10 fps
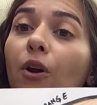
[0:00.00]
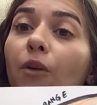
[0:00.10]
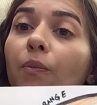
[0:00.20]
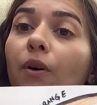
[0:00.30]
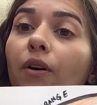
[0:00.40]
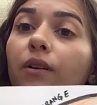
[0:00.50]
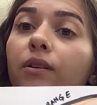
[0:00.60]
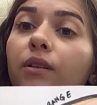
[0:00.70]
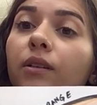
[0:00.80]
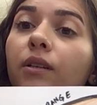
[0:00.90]
purple.
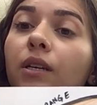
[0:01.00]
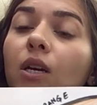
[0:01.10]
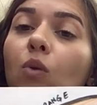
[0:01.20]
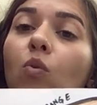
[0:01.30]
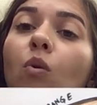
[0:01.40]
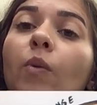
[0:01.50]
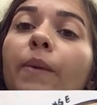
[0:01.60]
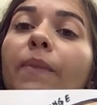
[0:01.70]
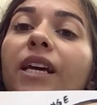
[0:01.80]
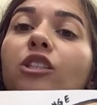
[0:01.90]
When we
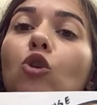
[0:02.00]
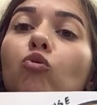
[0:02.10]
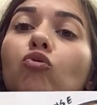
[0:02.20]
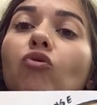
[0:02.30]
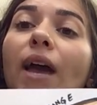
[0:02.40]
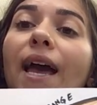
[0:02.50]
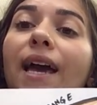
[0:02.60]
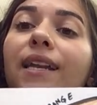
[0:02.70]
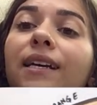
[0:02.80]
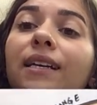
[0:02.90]
mix
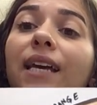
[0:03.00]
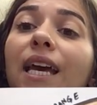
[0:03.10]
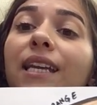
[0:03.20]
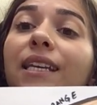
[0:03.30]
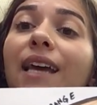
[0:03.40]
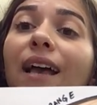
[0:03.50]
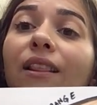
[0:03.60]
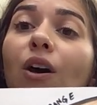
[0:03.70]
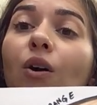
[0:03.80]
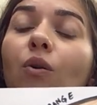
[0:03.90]
red and
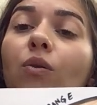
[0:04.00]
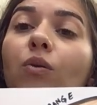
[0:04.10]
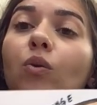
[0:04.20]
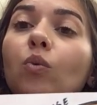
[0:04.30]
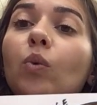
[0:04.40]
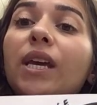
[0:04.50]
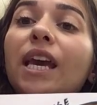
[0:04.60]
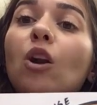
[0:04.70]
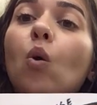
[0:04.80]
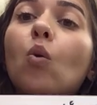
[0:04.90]
yellow, we
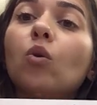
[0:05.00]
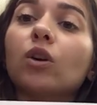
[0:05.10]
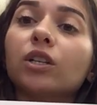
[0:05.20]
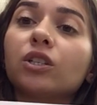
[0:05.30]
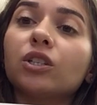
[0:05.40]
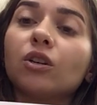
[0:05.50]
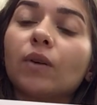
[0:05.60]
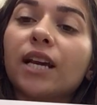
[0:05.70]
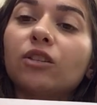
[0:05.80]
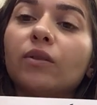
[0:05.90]
get orange,
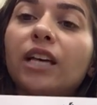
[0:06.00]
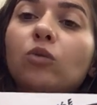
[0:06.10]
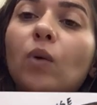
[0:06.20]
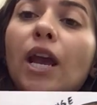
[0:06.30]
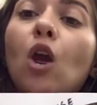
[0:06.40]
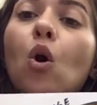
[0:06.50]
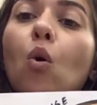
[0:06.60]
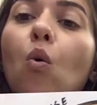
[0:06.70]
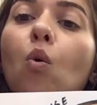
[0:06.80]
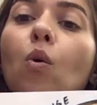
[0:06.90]
okay? So that's why
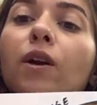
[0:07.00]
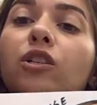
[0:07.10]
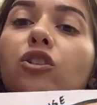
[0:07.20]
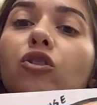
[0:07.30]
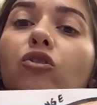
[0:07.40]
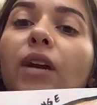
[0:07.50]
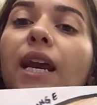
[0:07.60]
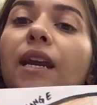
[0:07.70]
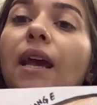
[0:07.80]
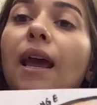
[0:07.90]
orange,
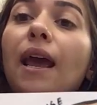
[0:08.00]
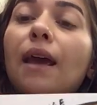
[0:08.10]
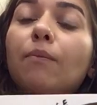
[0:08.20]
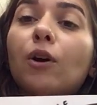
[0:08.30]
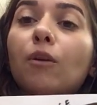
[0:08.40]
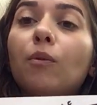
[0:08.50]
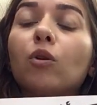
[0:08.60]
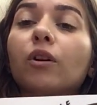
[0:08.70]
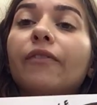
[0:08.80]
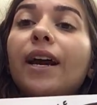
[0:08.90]
green, and purple
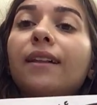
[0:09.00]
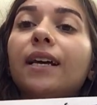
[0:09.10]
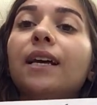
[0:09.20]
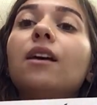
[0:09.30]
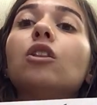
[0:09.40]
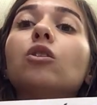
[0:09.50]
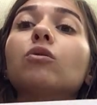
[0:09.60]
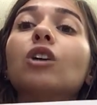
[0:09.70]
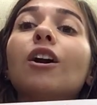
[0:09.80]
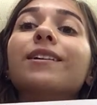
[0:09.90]
or violet,
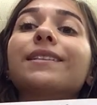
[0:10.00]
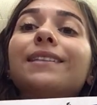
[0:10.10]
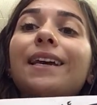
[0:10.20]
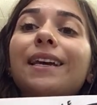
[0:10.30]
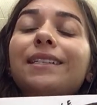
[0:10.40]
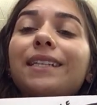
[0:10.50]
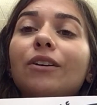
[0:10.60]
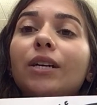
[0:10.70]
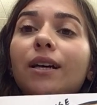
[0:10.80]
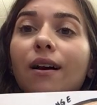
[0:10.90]
those are our
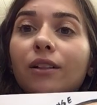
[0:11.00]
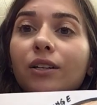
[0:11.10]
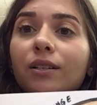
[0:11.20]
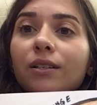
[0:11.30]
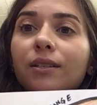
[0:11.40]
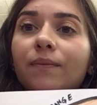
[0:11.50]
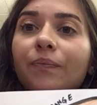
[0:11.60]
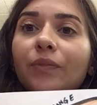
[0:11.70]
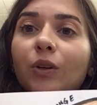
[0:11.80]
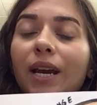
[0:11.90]
secondary colors,
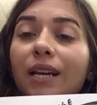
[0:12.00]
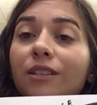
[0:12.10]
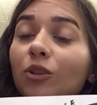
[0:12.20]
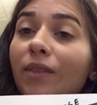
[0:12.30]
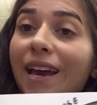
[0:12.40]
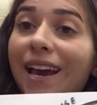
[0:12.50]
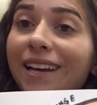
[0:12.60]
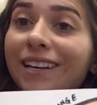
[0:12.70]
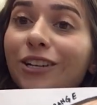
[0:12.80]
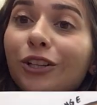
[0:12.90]
okay? So
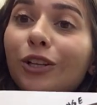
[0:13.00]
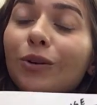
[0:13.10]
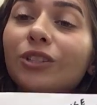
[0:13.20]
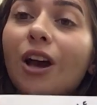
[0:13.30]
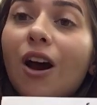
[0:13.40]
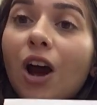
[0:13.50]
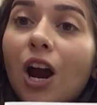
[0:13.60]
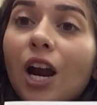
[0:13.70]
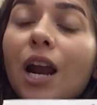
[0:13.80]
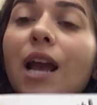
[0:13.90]
that concludes
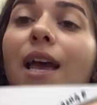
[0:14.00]
our